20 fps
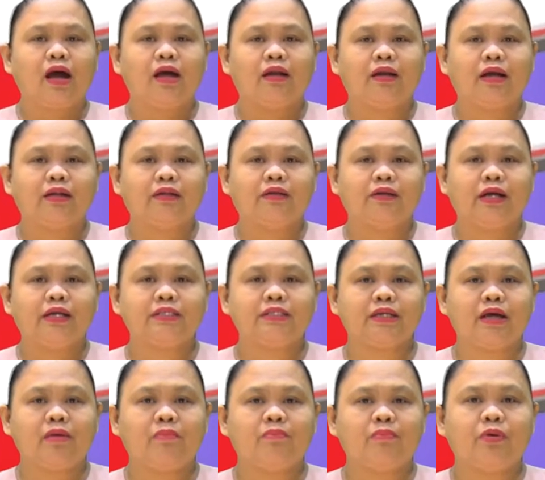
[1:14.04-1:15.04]
Another
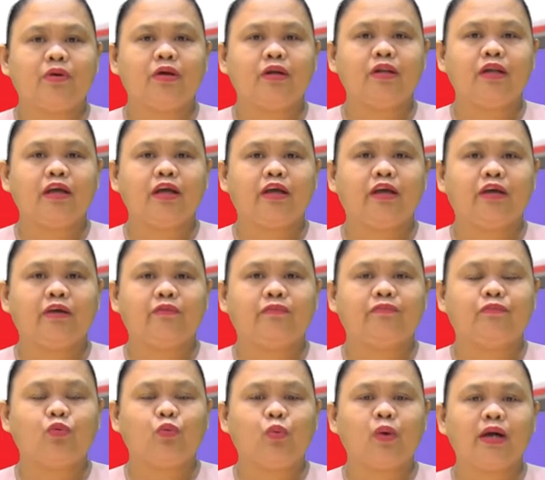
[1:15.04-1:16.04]
example, if
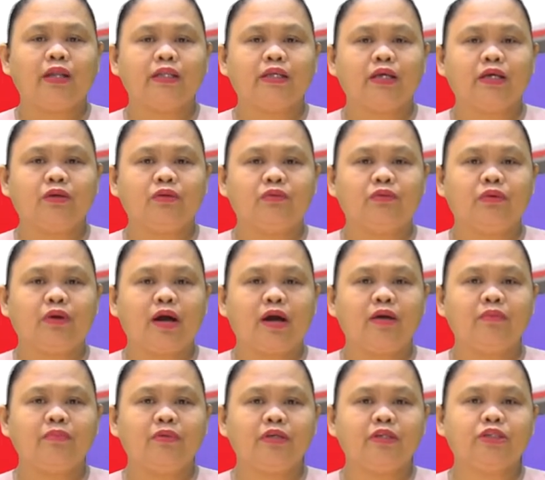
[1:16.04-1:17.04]
1
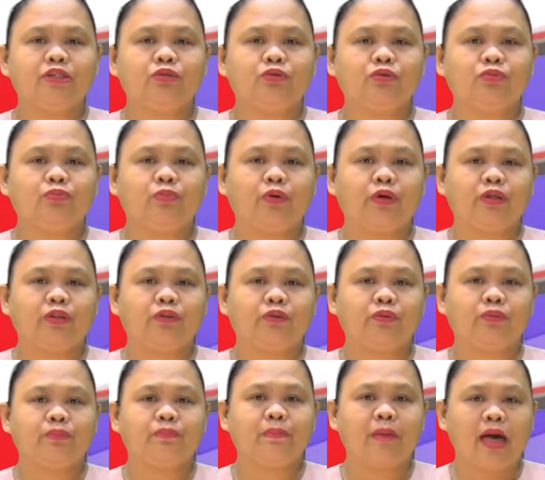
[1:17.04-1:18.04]
kilogram is 2.2
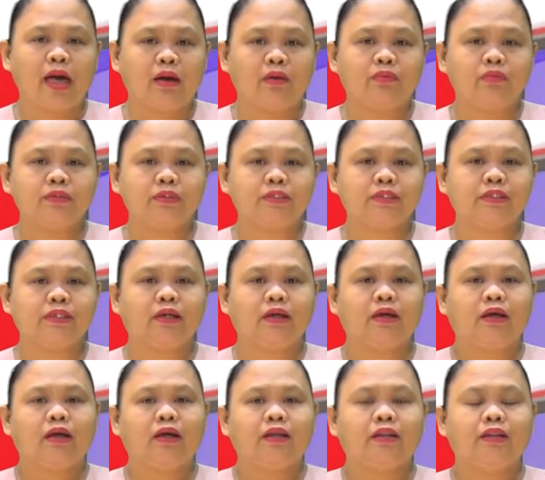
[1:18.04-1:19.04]
pounds,
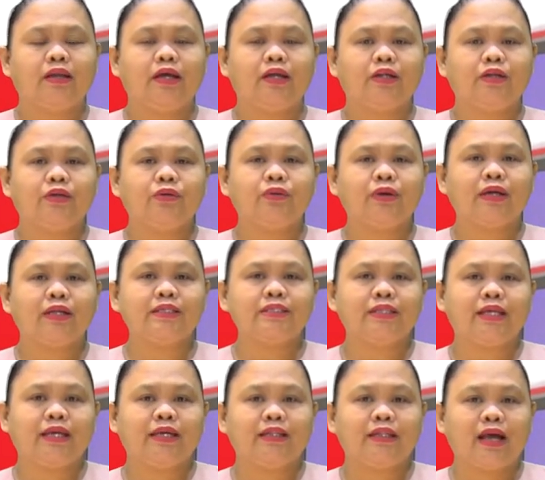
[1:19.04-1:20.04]
then you can
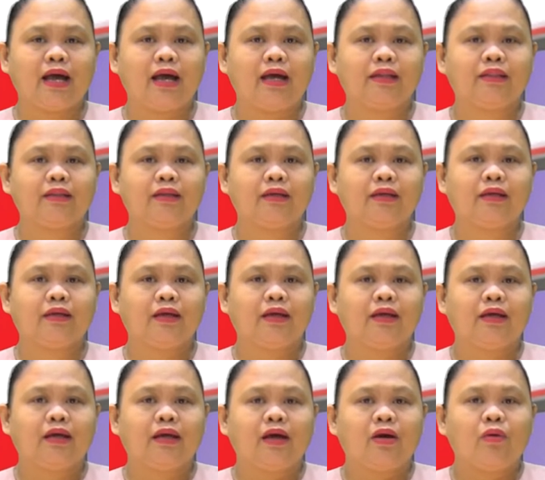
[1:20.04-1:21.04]
say that
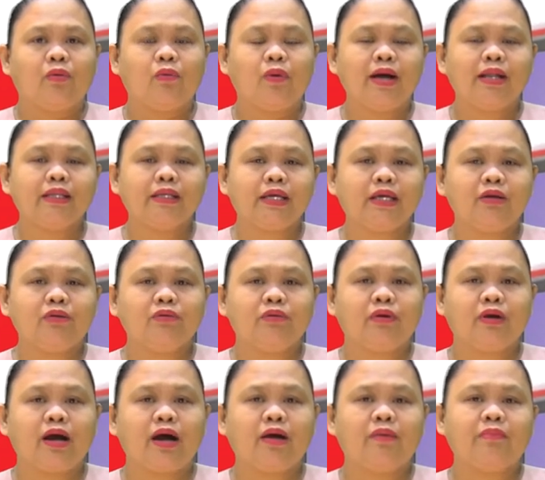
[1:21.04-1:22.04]
1
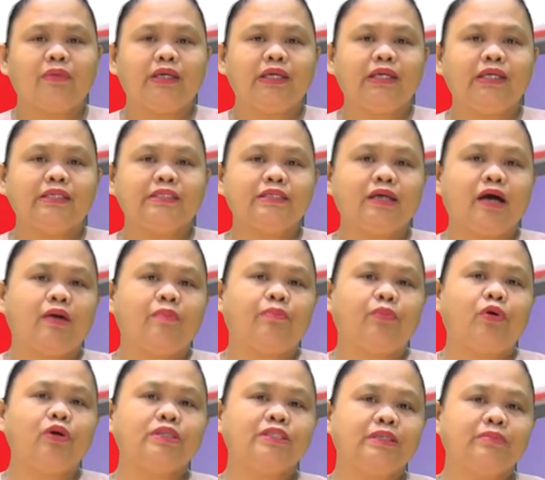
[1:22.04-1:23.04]
kilogram is
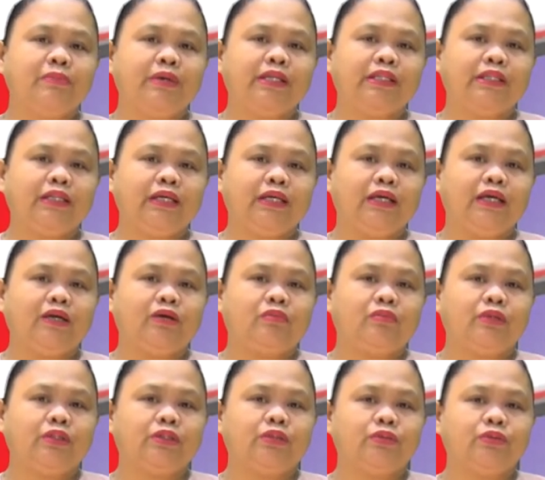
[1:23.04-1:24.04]
approximately
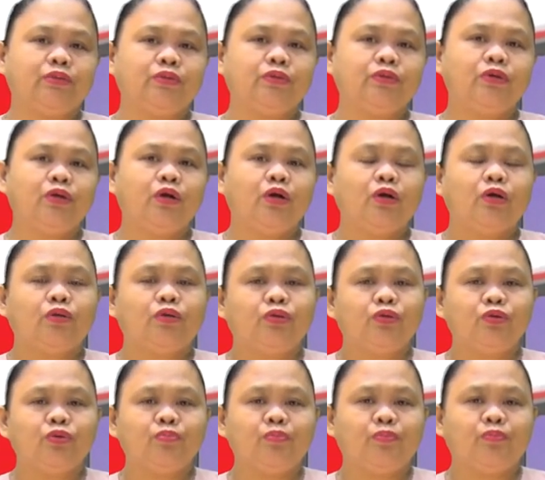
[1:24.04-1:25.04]
equal to
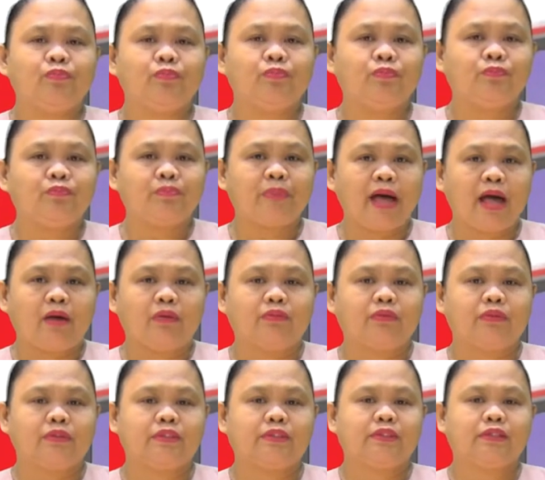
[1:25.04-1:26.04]
2
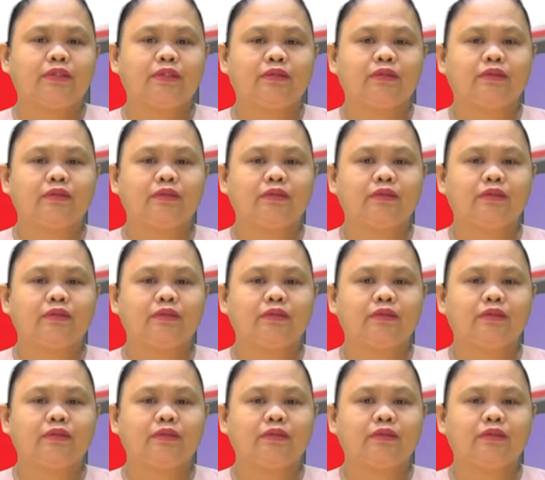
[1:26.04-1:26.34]
pounds.